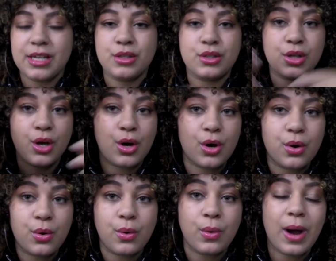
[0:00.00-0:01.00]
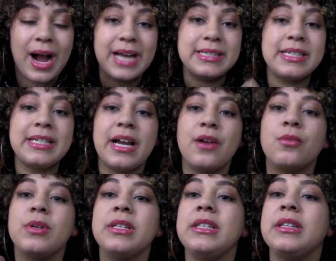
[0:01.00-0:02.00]
So I think I
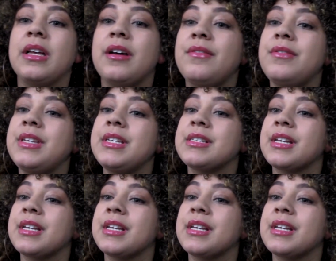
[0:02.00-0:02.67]
really love this.